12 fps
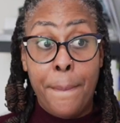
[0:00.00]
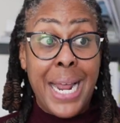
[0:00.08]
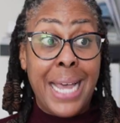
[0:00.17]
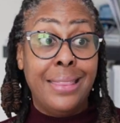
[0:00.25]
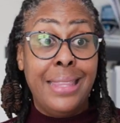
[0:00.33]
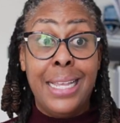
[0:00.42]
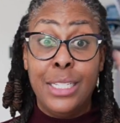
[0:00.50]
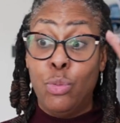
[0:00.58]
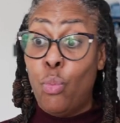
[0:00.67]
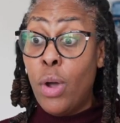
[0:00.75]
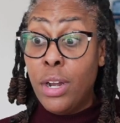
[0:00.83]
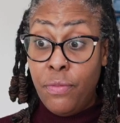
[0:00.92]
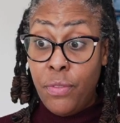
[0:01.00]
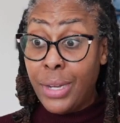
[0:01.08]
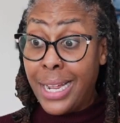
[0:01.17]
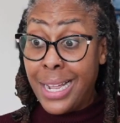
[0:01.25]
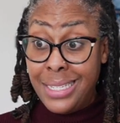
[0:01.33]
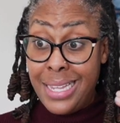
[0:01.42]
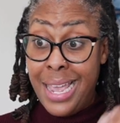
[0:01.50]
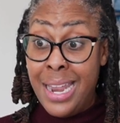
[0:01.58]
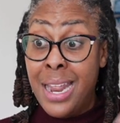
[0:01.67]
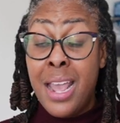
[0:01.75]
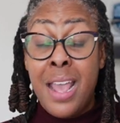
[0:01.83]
But I think it's wonderful. Like I said,